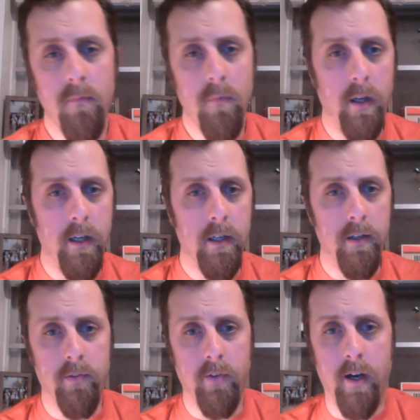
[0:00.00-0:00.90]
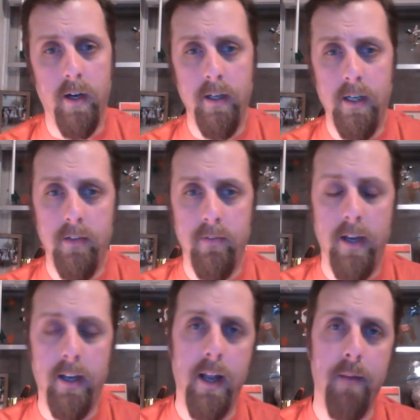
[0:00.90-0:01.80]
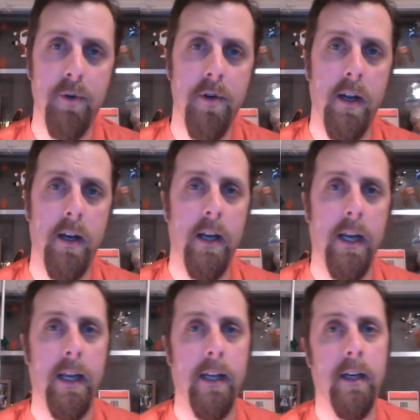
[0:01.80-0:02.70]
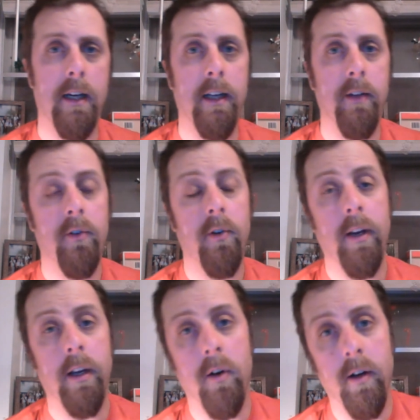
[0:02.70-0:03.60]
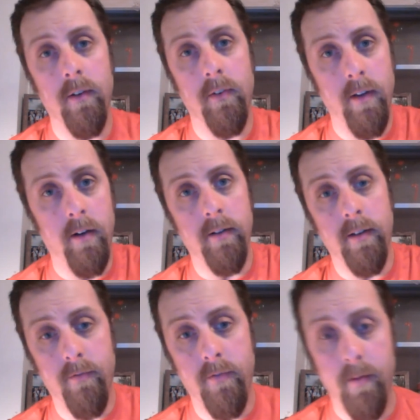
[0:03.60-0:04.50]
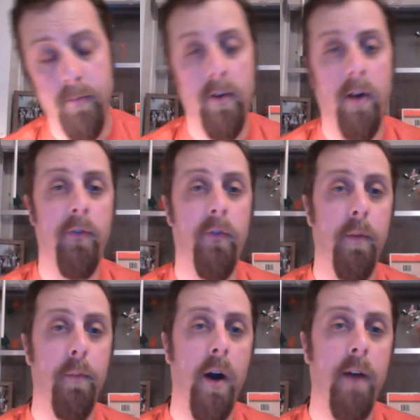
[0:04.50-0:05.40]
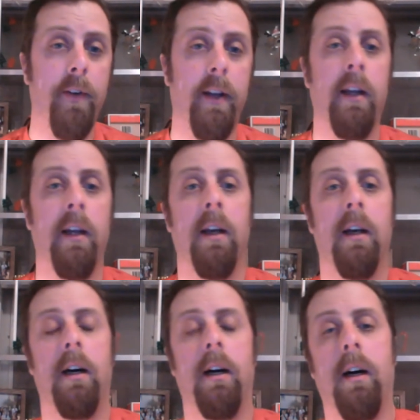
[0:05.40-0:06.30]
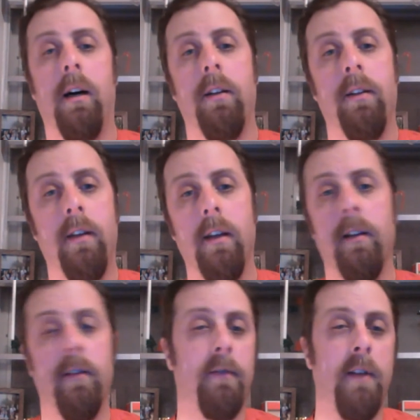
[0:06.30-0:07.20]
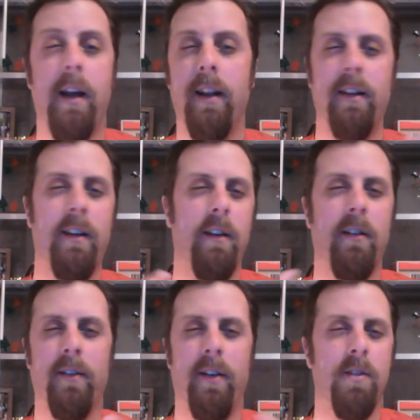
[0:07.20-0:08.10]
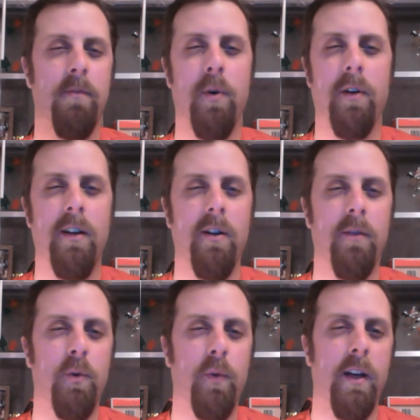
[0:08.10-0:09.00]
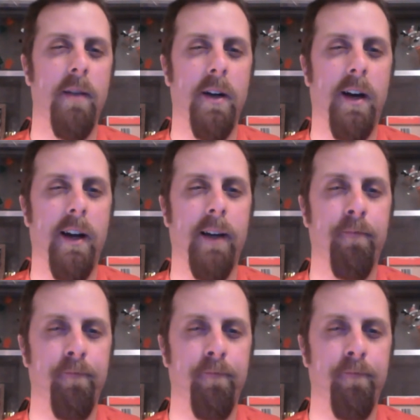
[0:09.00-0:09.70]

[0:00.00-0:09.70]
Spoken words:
He is taking that machine and turning it on to sell it for himself for a profit. The unspoken deal between him and I,